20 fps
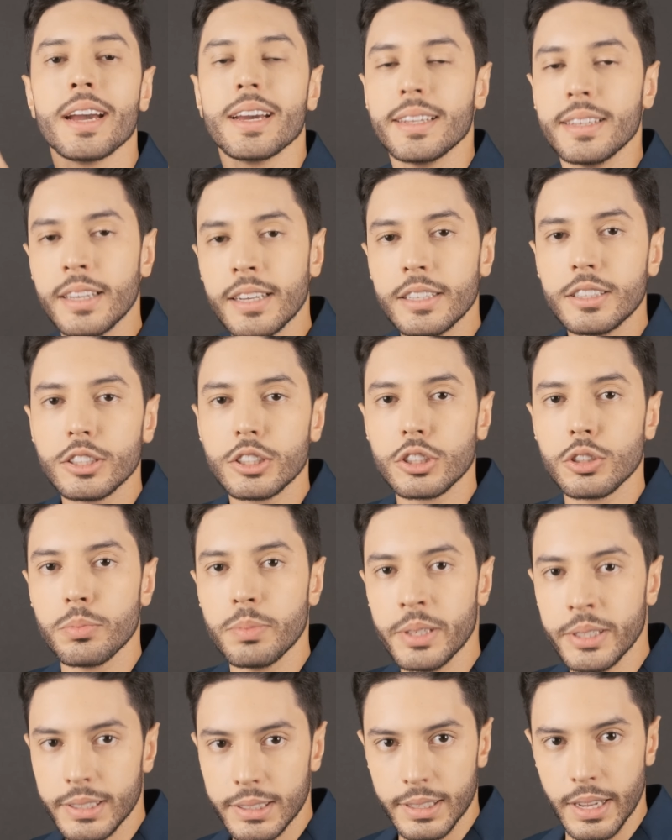needs to
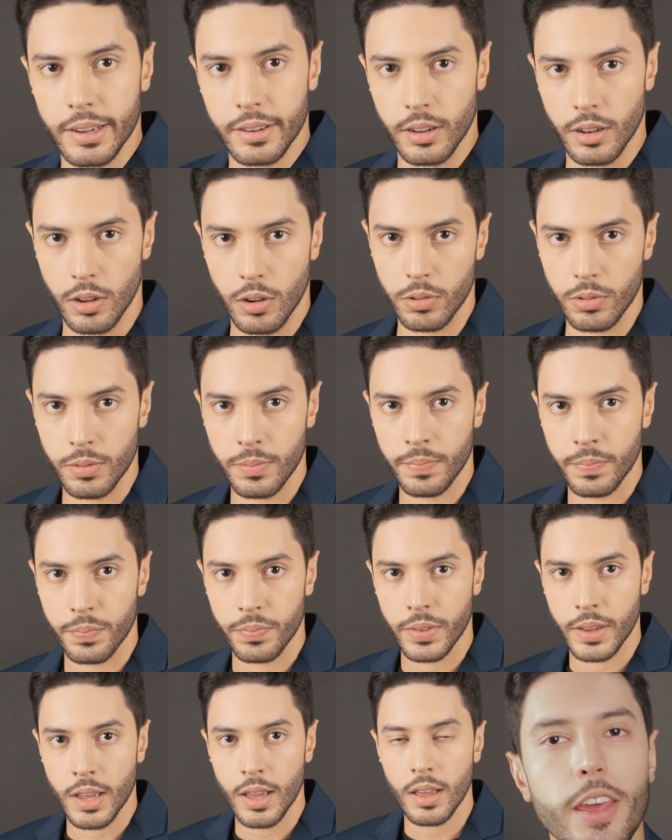be standalone.
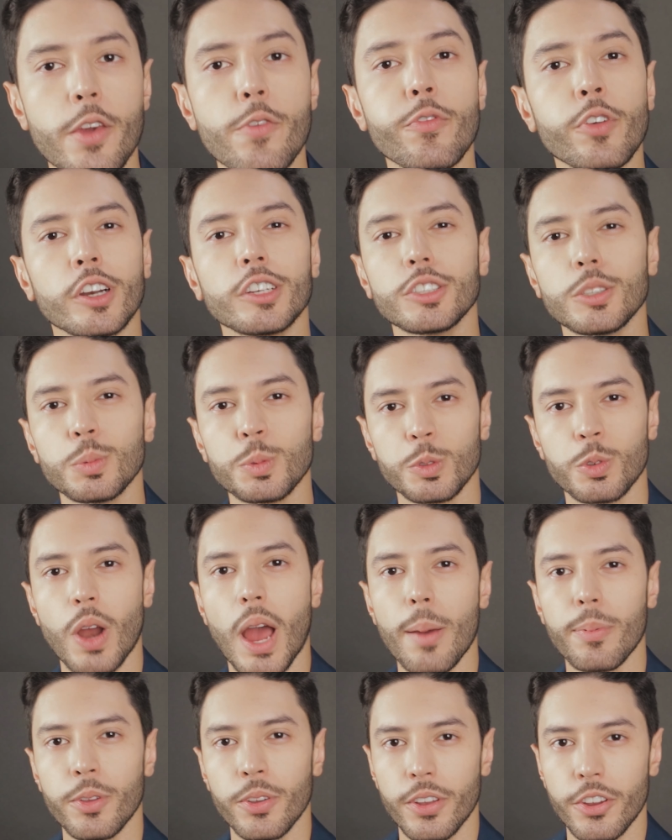If you're
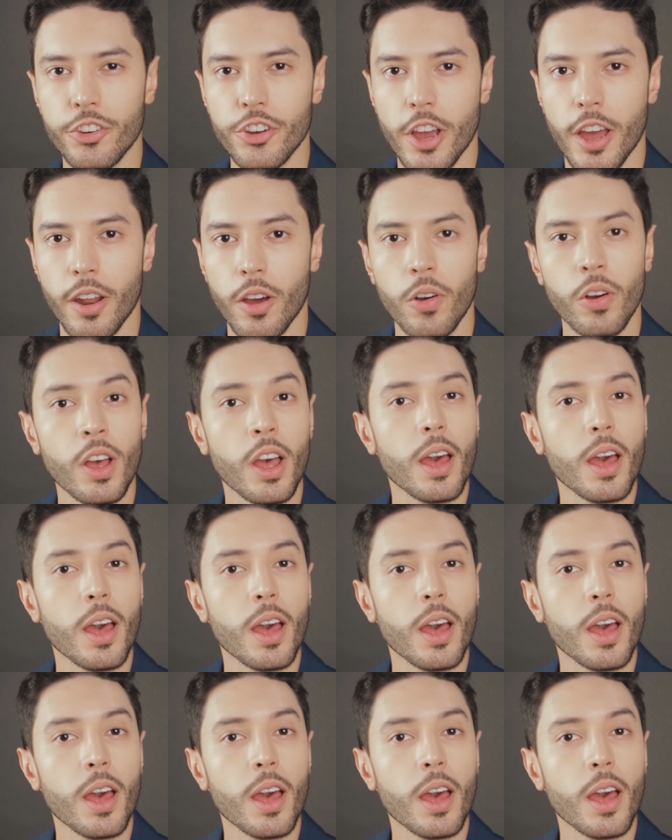subscribed to the channel,